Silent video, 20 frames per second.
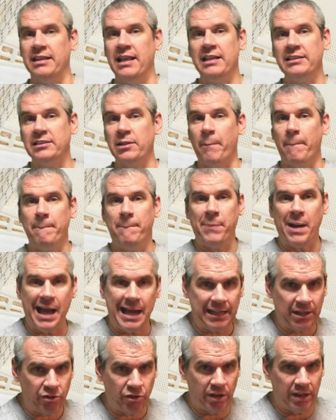And that's a
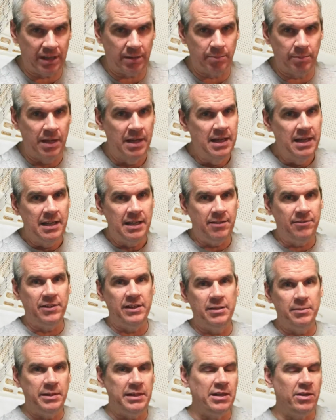backronym, if
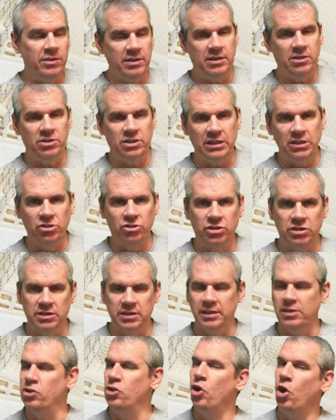anybody out there is
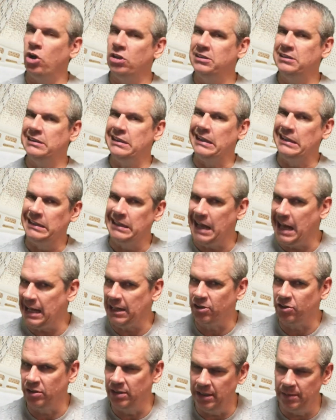interested, not an
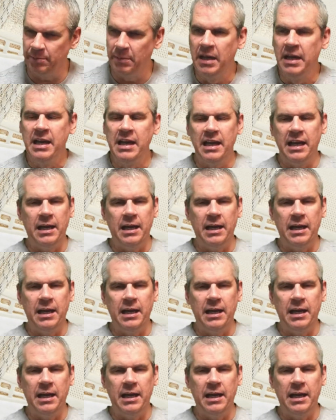acronym.